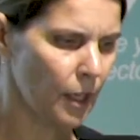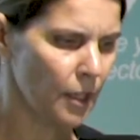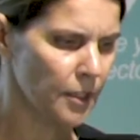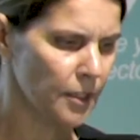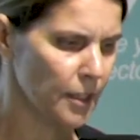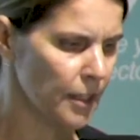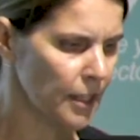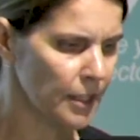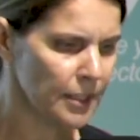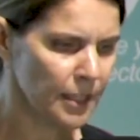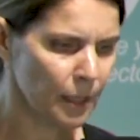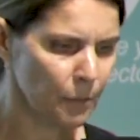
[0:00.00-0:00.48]

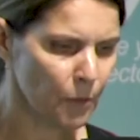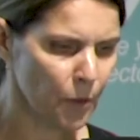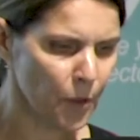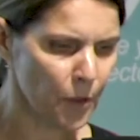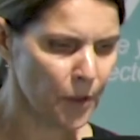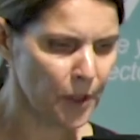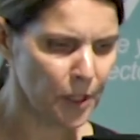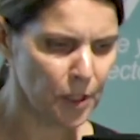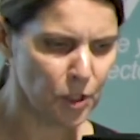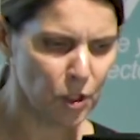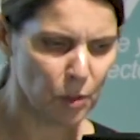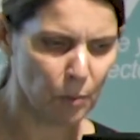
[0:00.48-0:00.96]
So then some of the
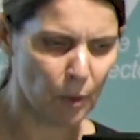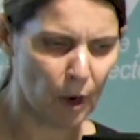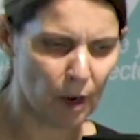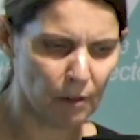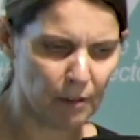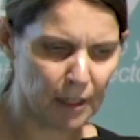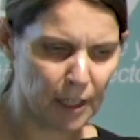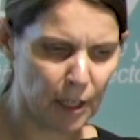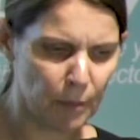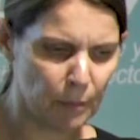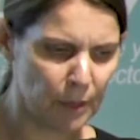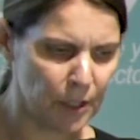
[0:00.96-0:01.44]
things you might
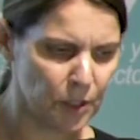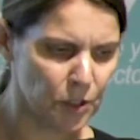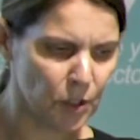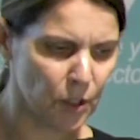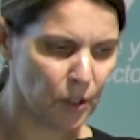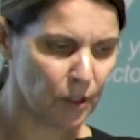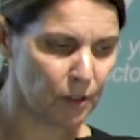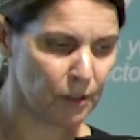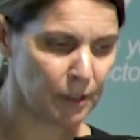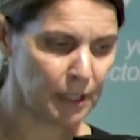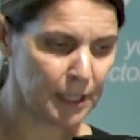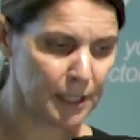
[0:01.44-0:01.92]
recommend to
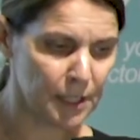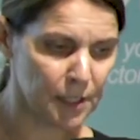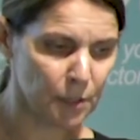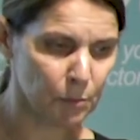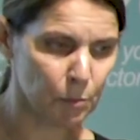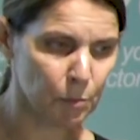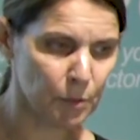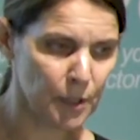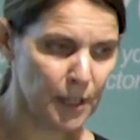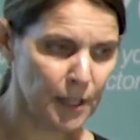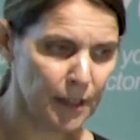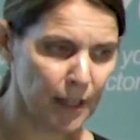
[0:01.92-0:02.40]
her is the
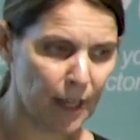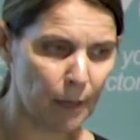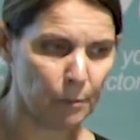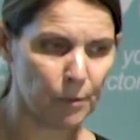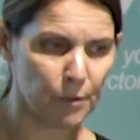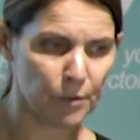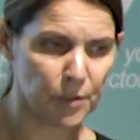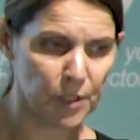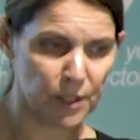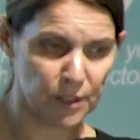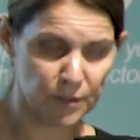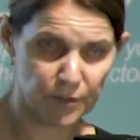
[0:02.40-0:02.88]
Breathe app
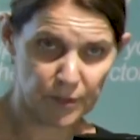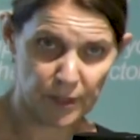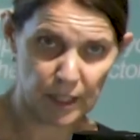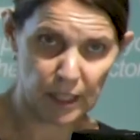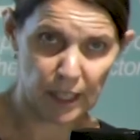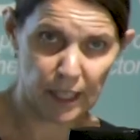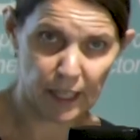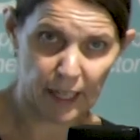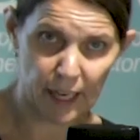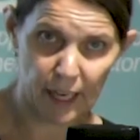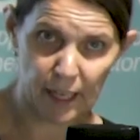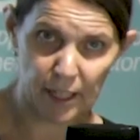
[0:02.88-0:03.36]
if she's
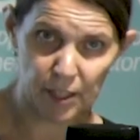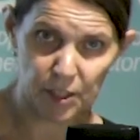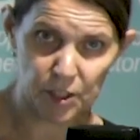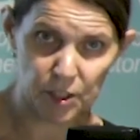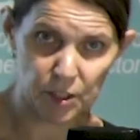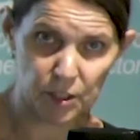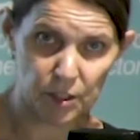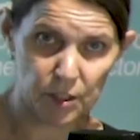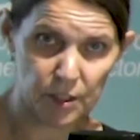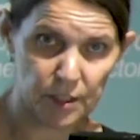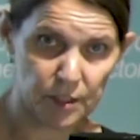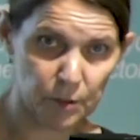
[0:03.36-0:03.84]
feeling
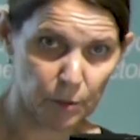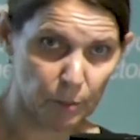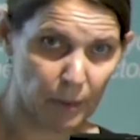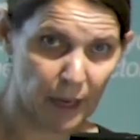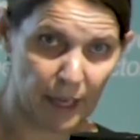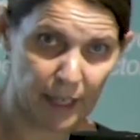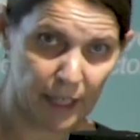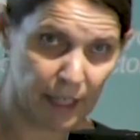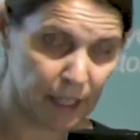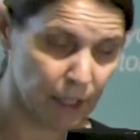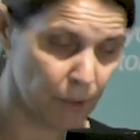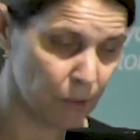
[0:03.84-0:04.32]
anxious or
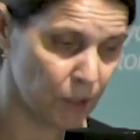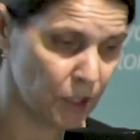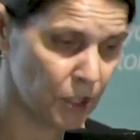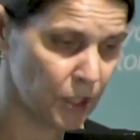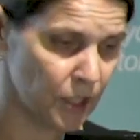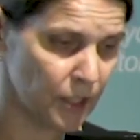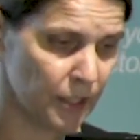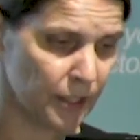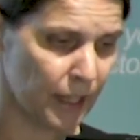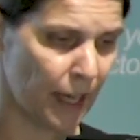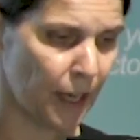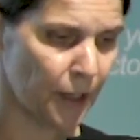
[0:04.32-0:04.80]
panicky when
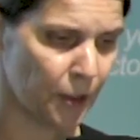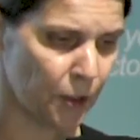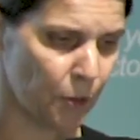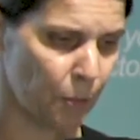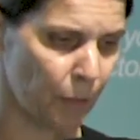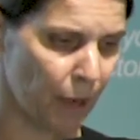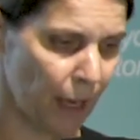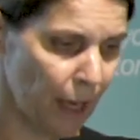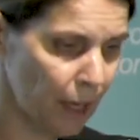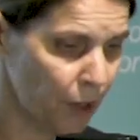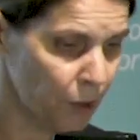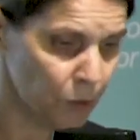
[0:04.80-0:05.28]
she's out and
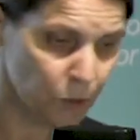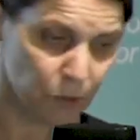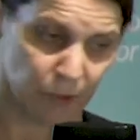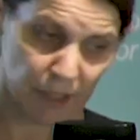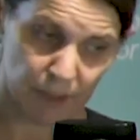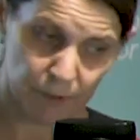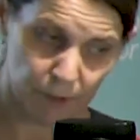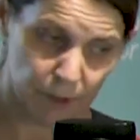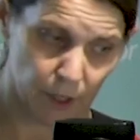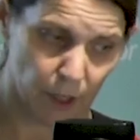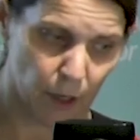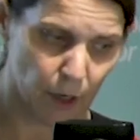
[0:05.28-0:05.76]
about or
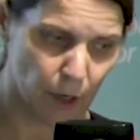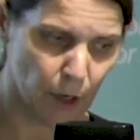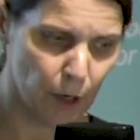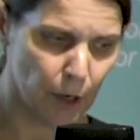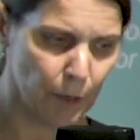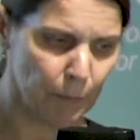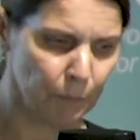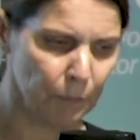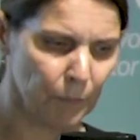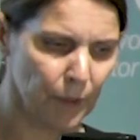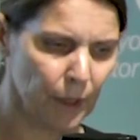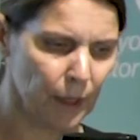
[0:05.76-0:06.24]
even at
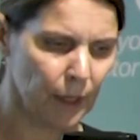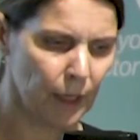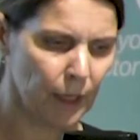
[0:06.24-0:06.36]
home.